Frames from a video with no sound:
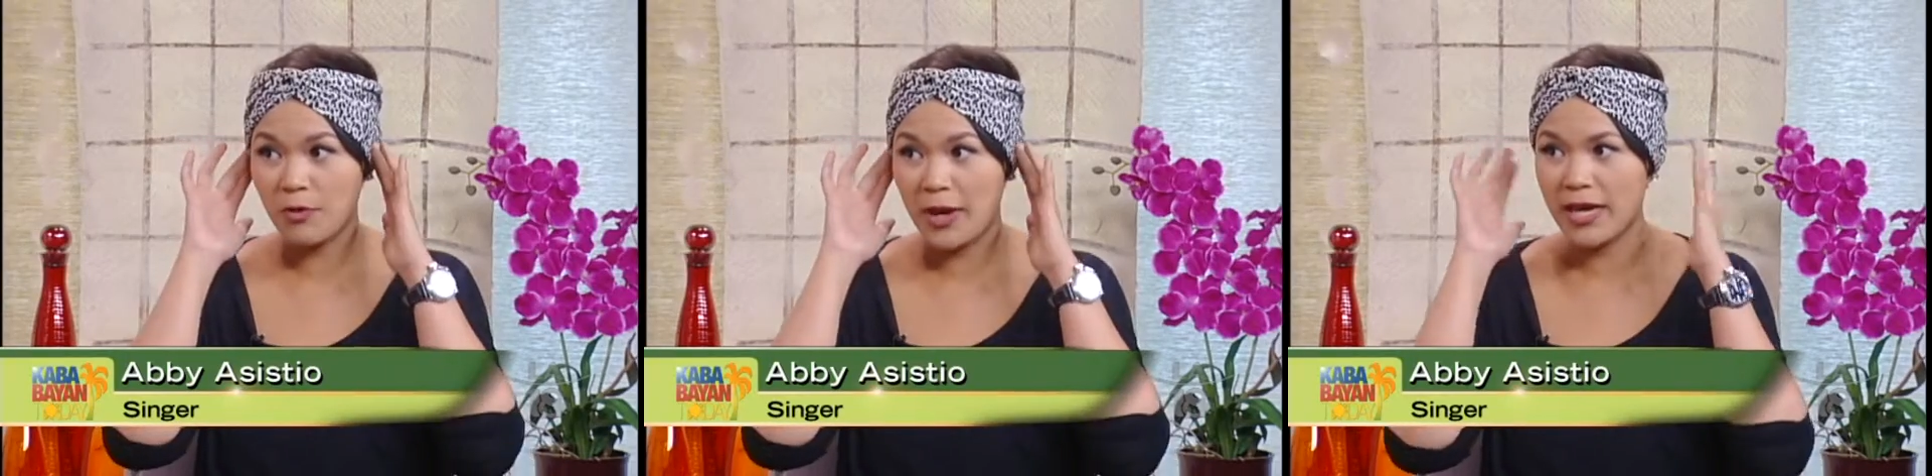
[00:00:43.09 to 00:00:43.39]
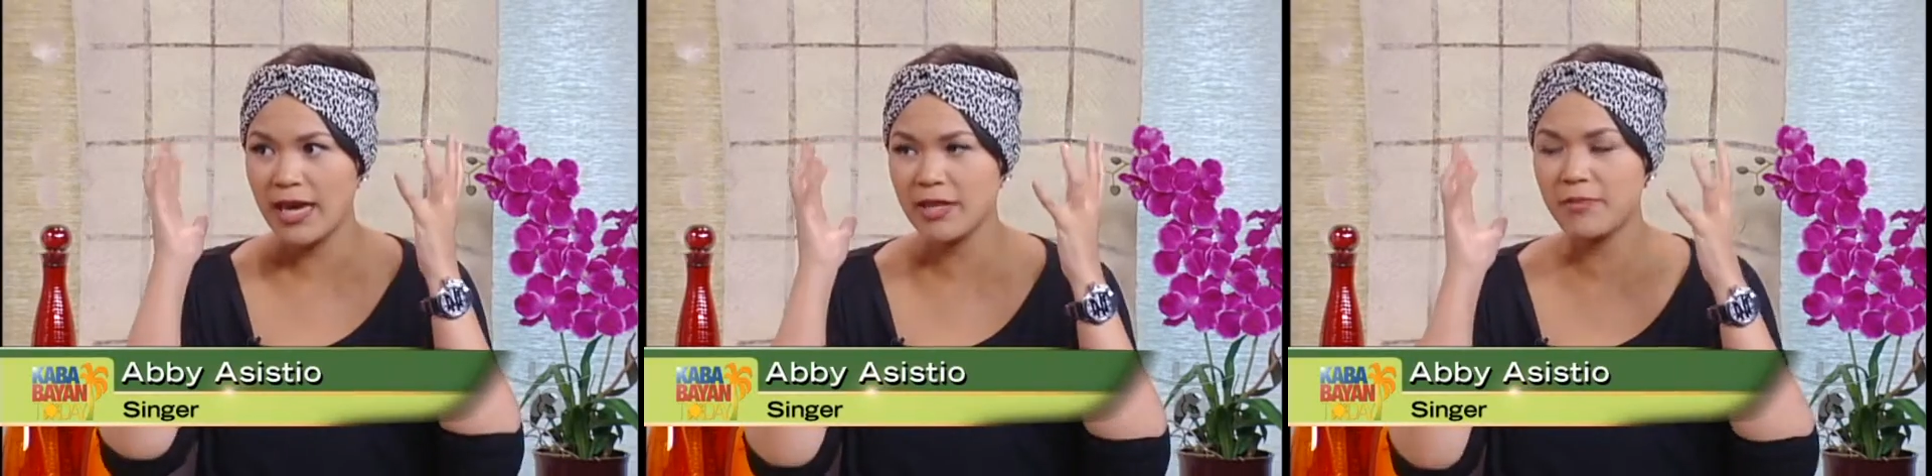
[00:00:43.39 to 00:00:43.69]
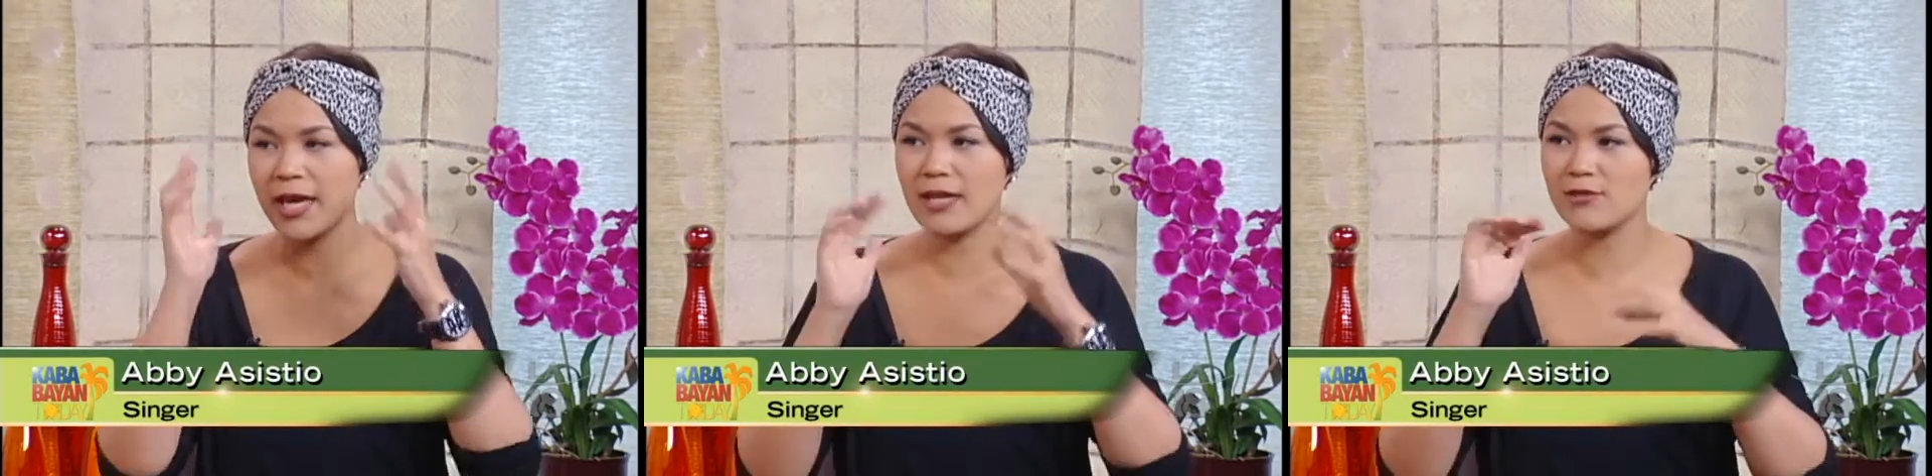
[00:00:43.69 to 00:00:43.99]
my
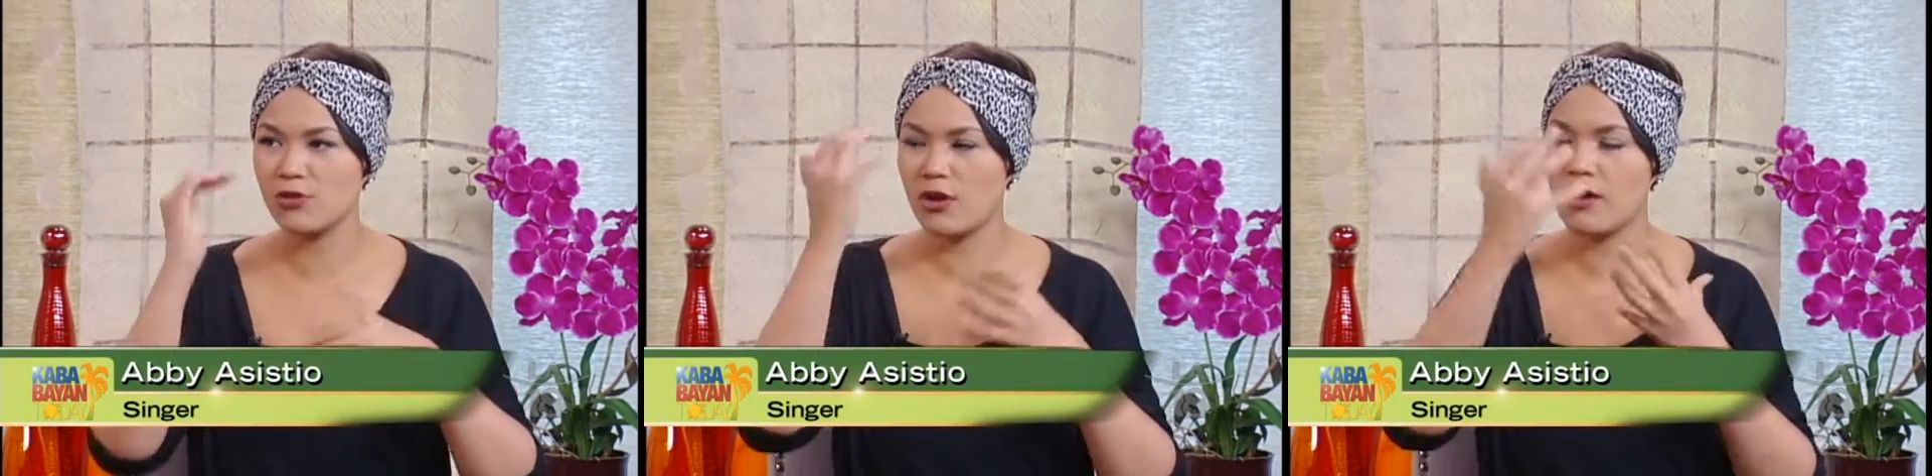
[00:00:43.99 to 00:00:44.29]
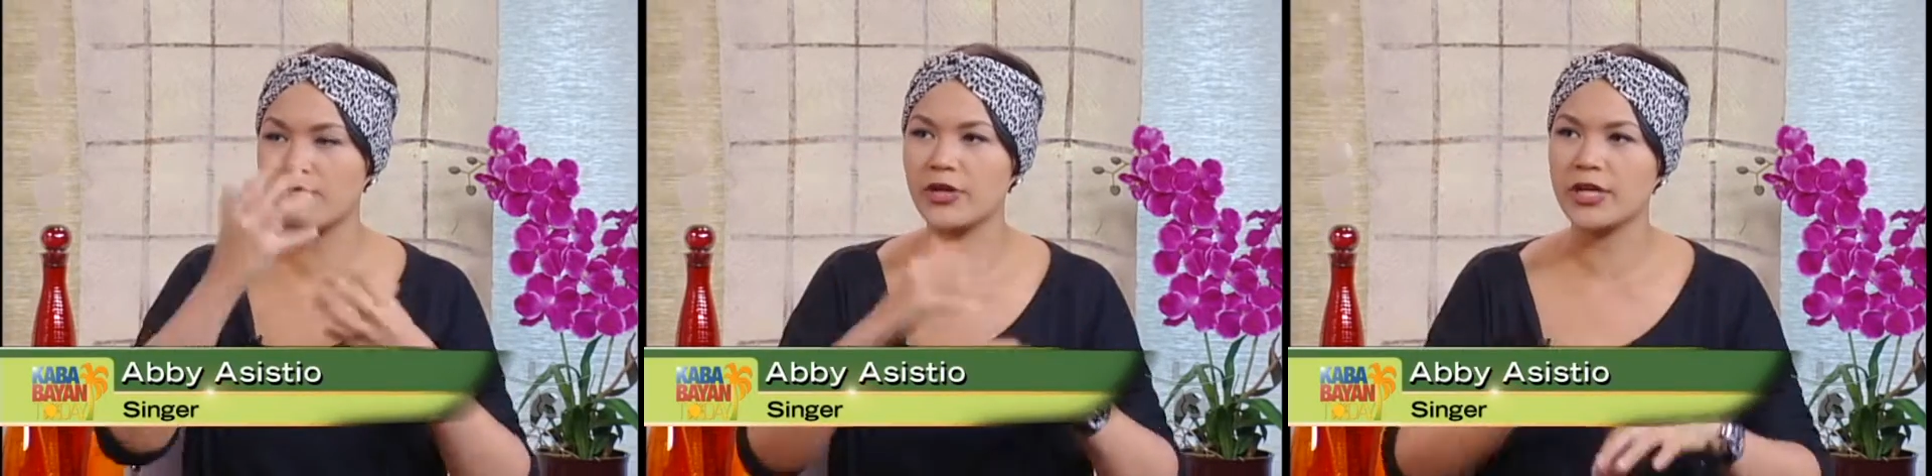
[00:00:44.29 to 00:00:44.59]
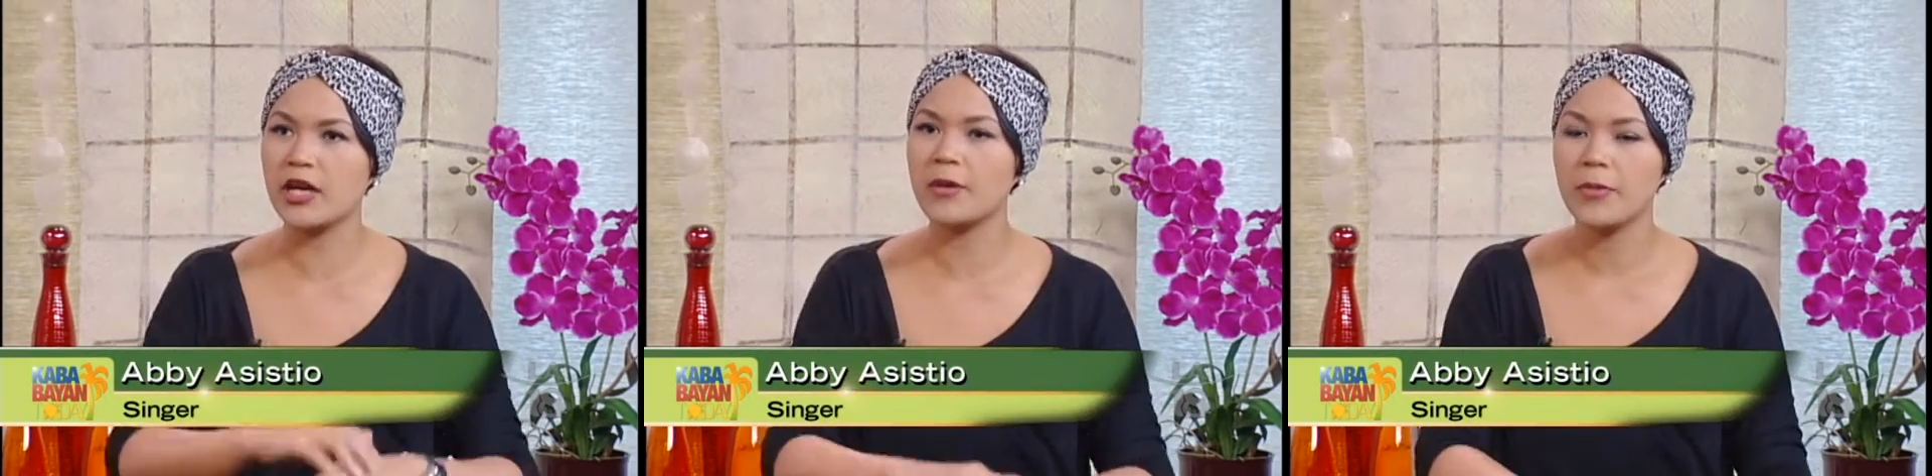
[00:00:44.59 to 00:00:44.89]
headbands to cover
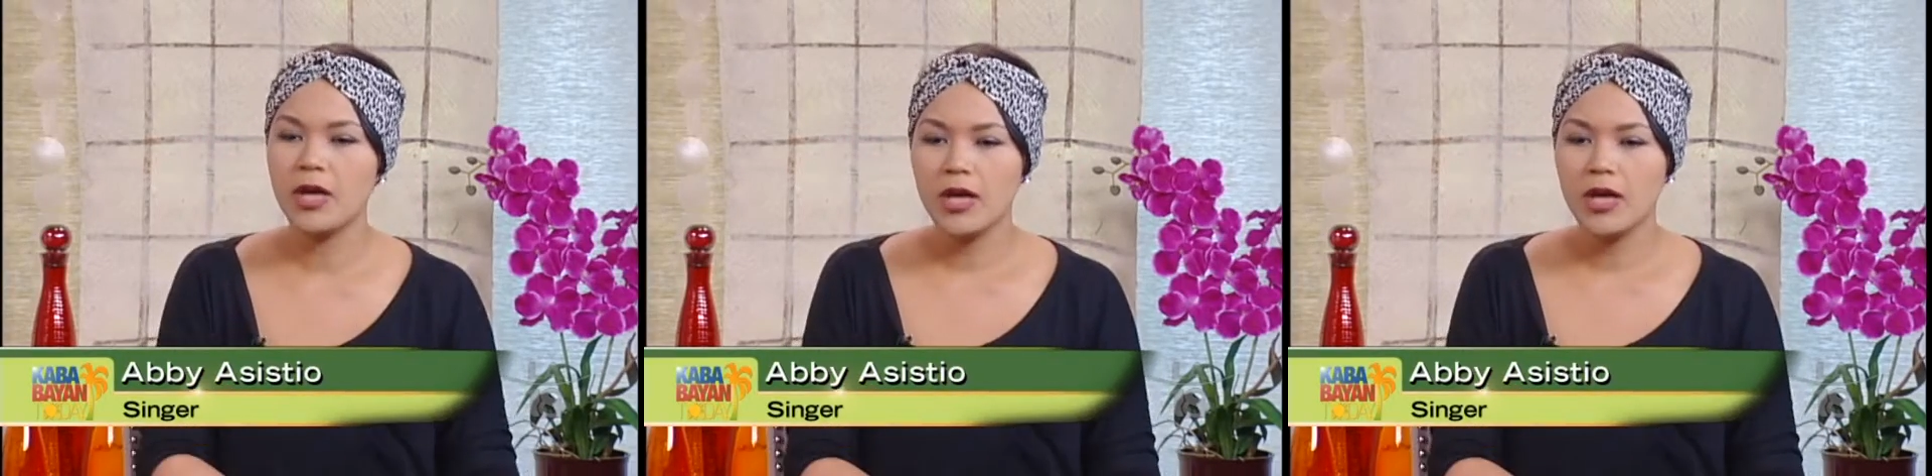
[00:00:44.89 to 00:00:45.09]
it up.